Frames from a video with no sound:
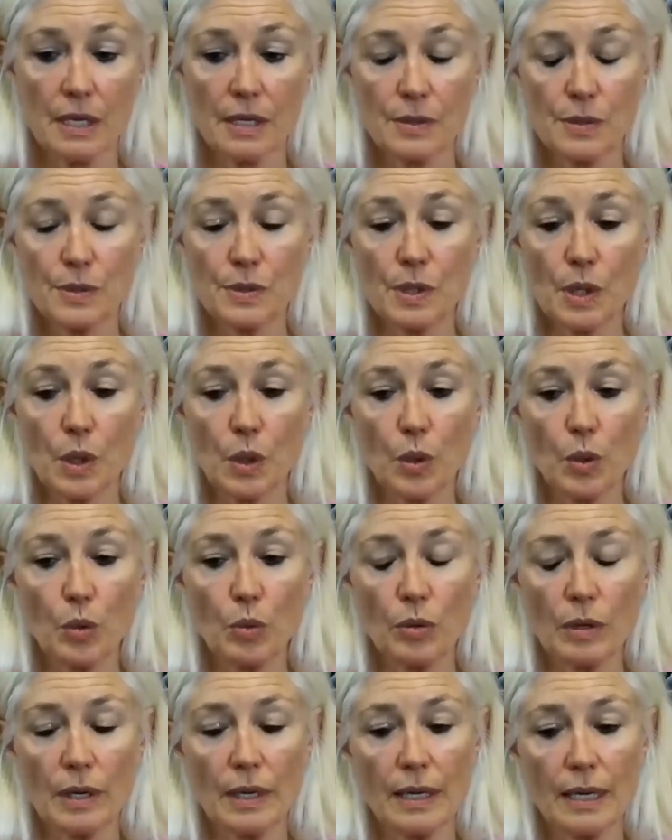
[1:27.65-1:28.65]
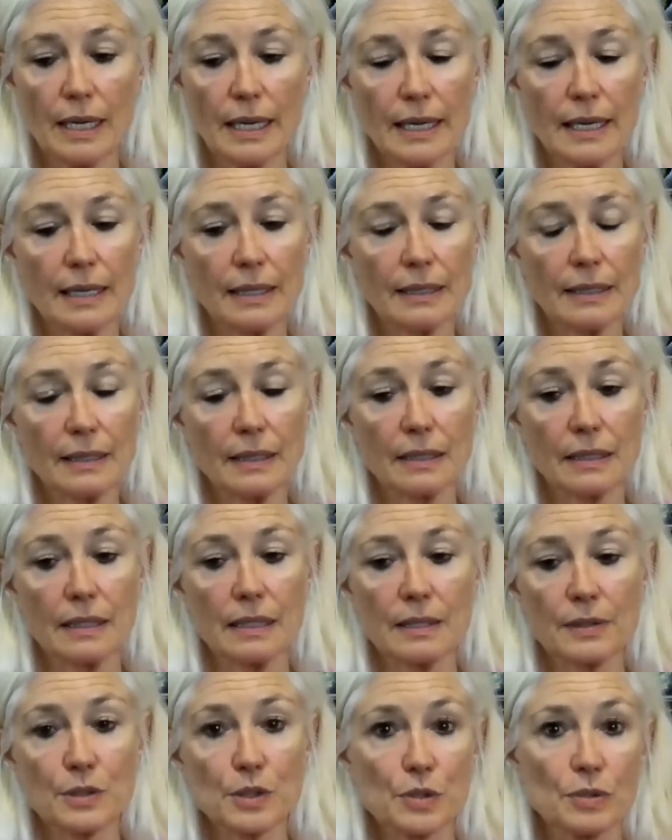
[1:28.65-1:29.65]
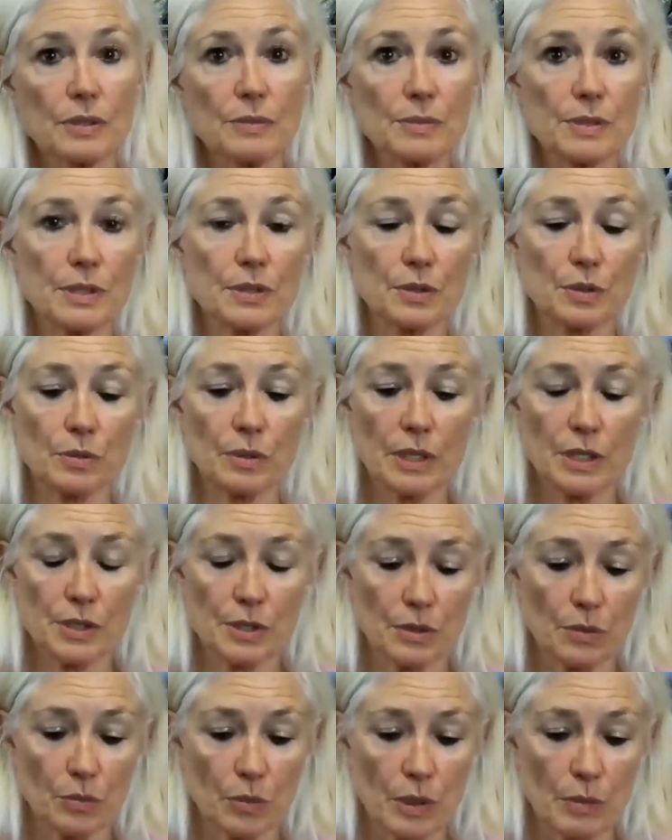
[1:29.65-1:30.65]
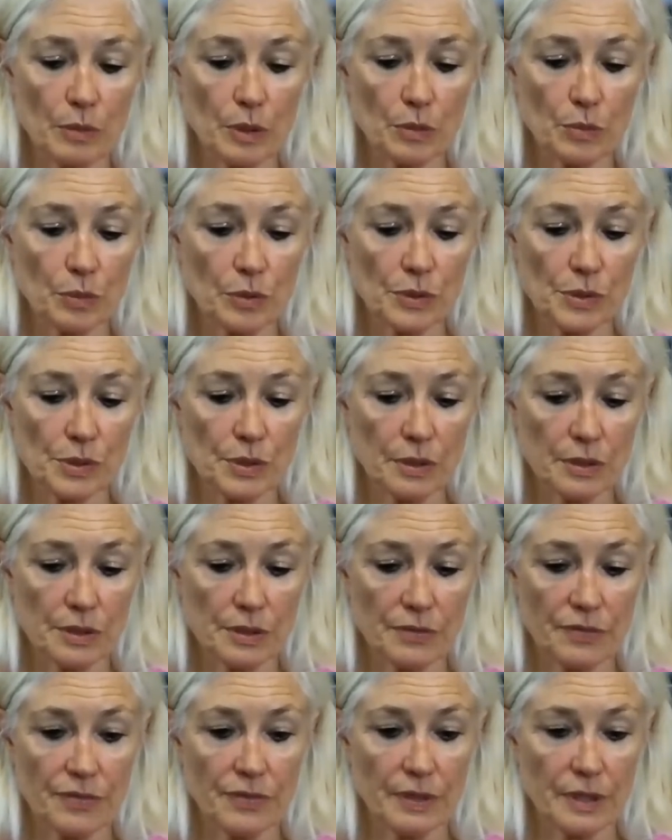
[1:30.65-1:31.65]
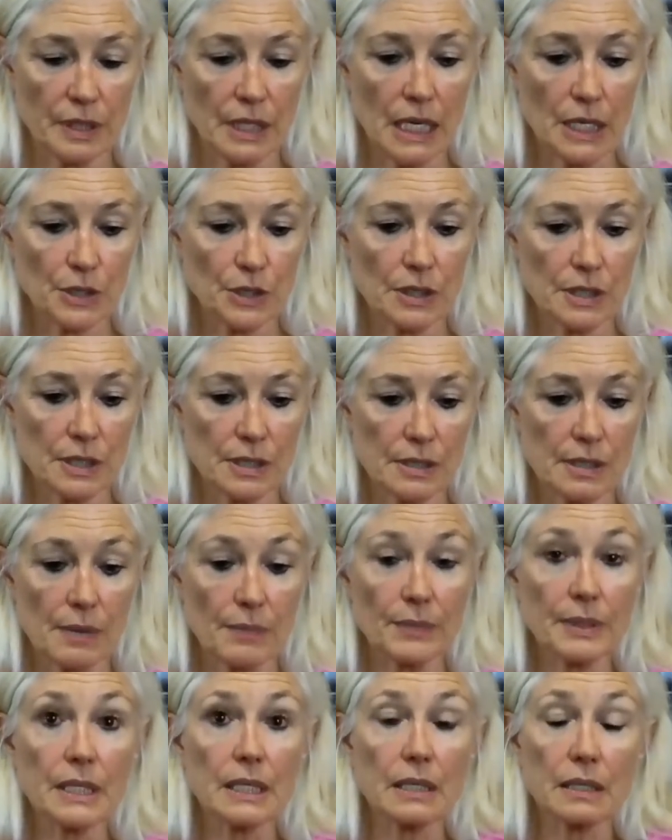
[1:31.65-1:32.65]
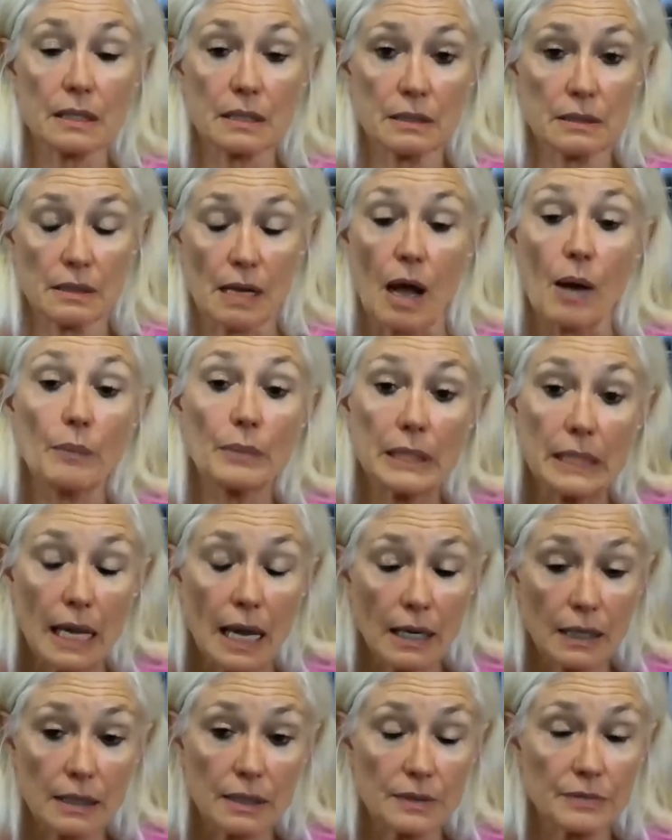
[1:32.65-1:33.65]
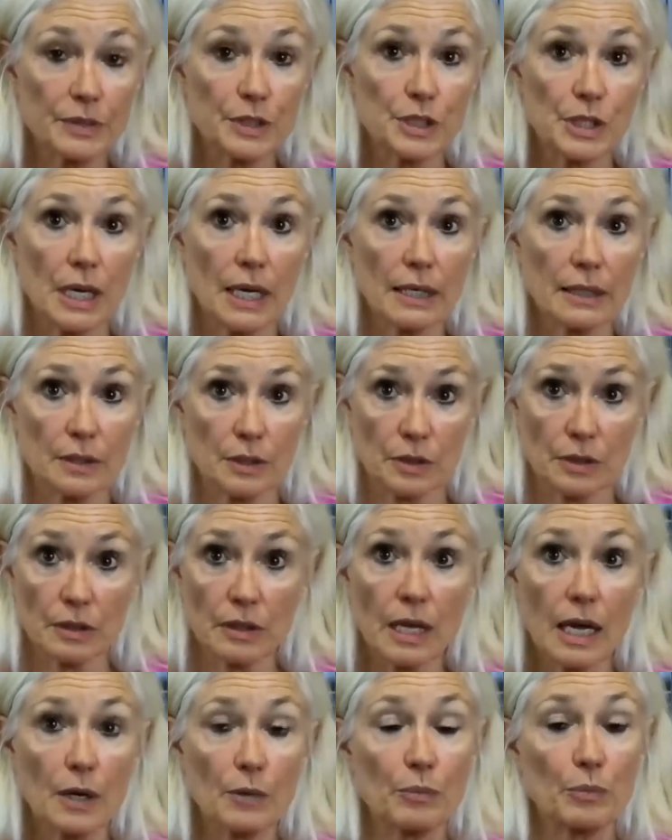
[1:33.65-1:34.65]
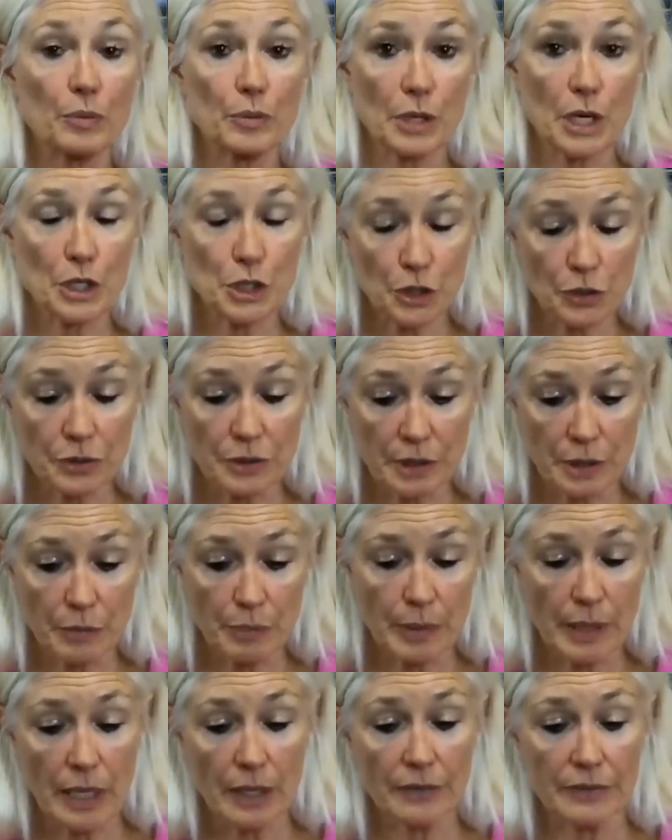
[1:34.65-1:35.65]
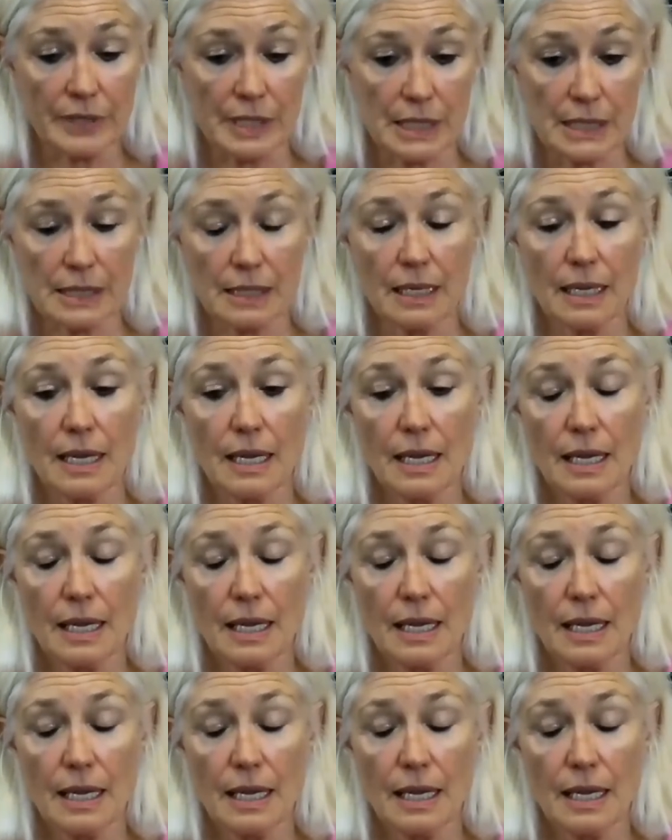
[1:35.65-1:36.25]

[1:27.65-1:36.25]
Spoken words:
So, and in an extreme situation, women will start to feel actually something coming out of the vagina or a lot of pressure in the pelvis.